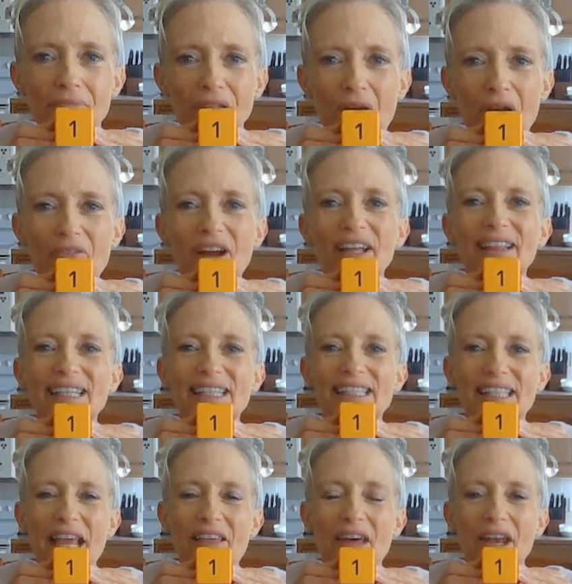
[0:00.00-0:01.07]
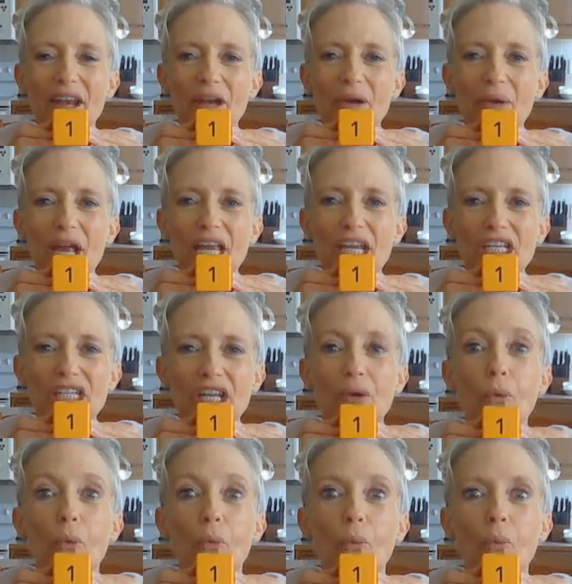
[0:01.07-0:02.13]
All right, let's say that
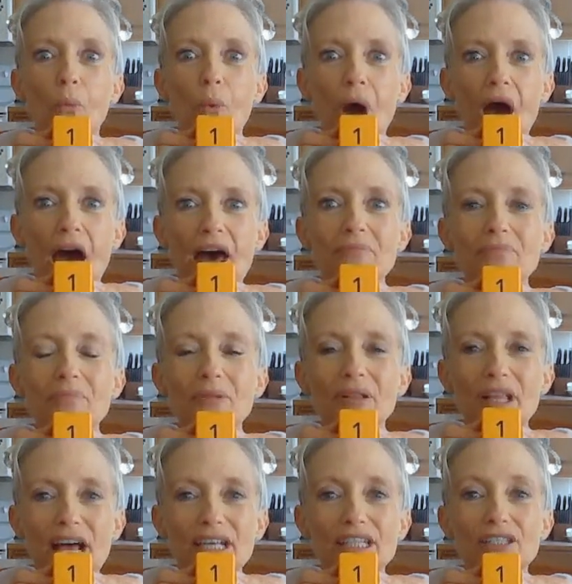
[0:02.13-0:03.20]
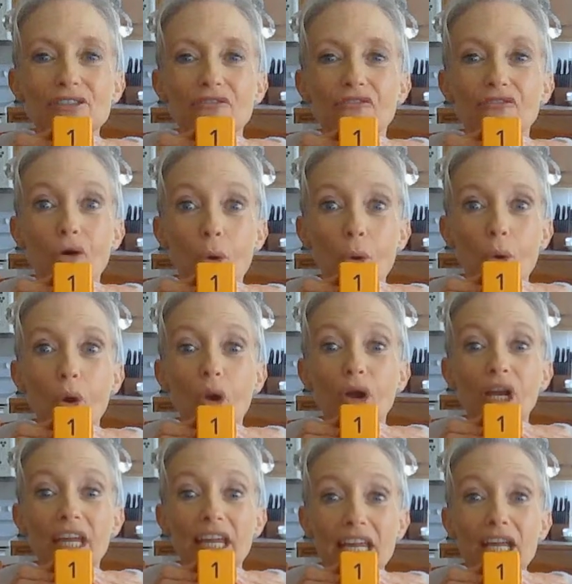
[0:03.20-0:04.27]
equation. 1 plus
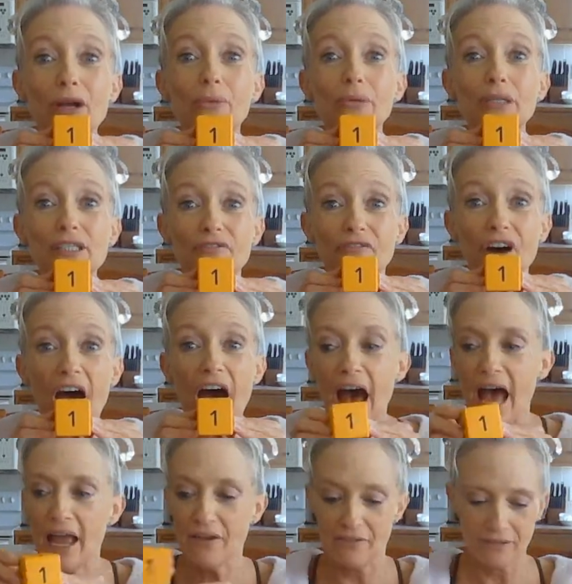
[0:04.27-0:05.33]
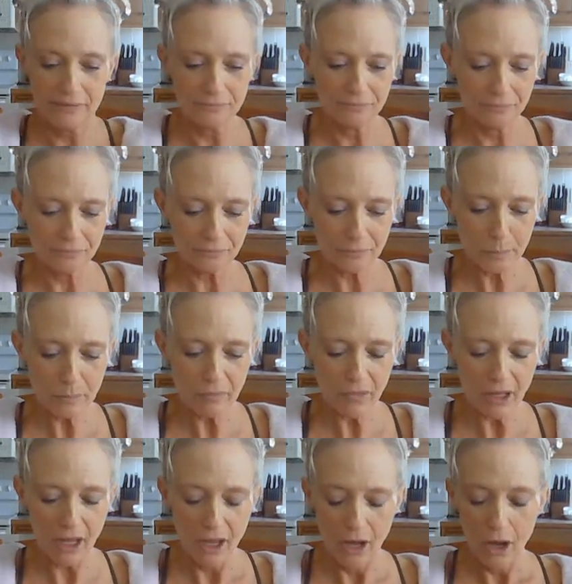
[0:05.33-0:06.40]
4 equals 5.
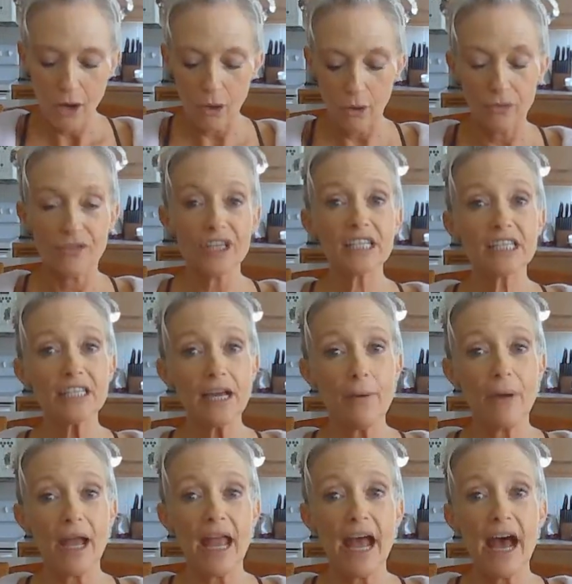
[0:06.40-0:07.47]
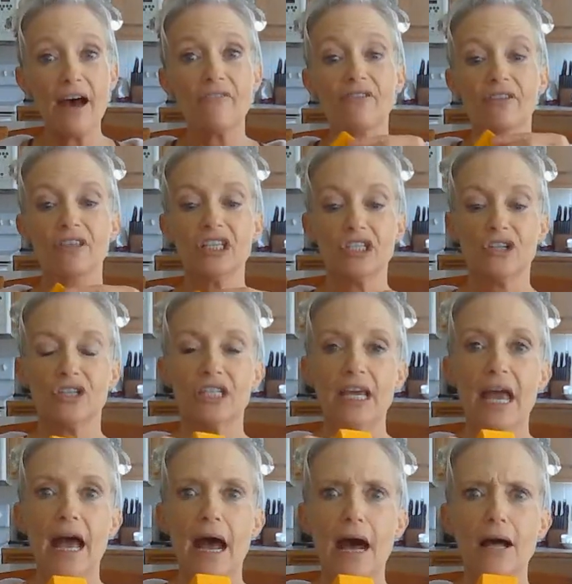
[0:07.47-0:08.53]
Oh, this time I have, these are
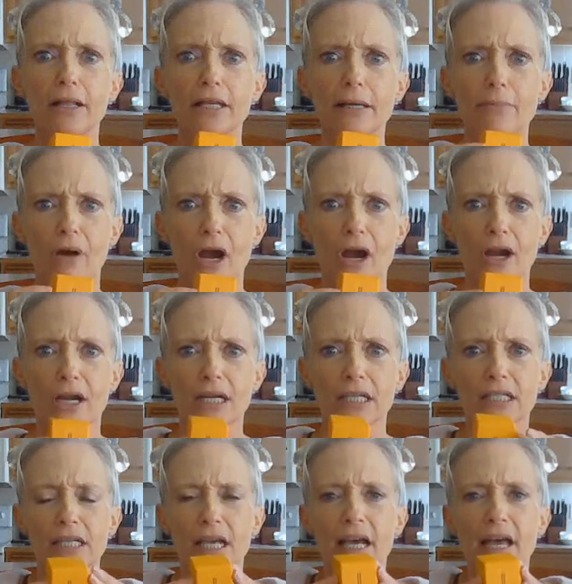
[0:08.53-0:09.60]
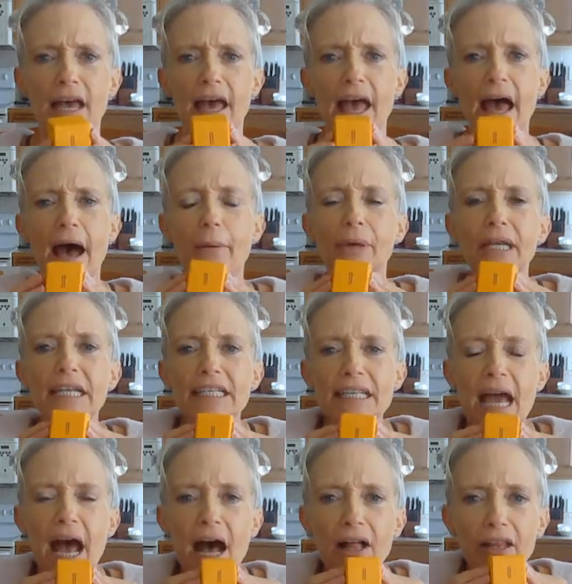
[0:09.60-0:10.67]
tally marks. How many
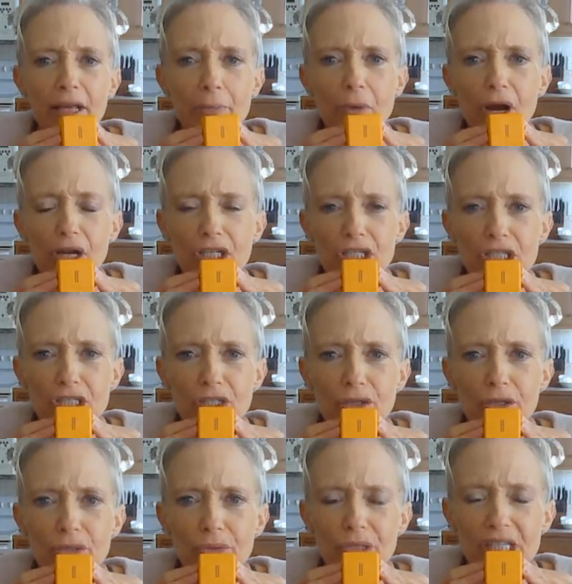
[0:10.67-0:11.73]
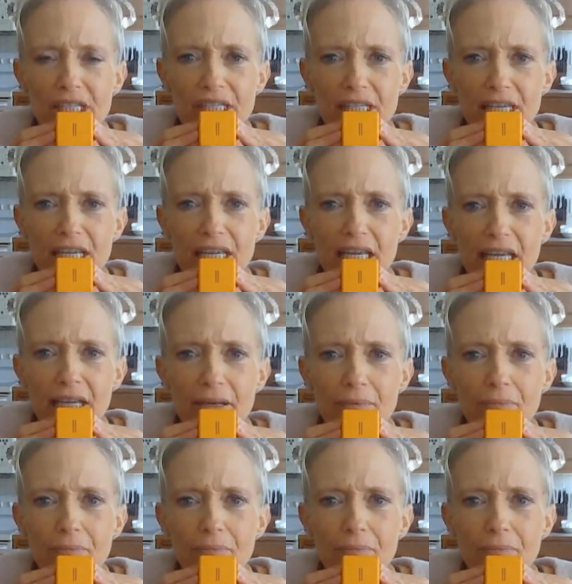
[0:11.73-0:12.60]
tally marks do you see?